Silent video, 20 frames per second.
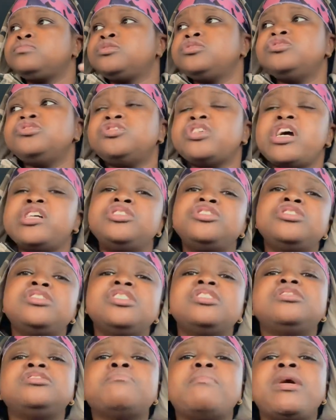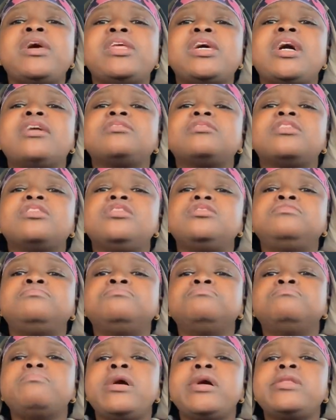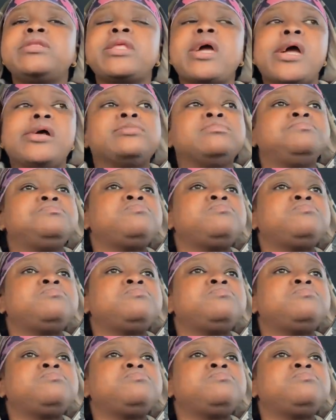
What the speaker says: she said she can get somebody out there Monday.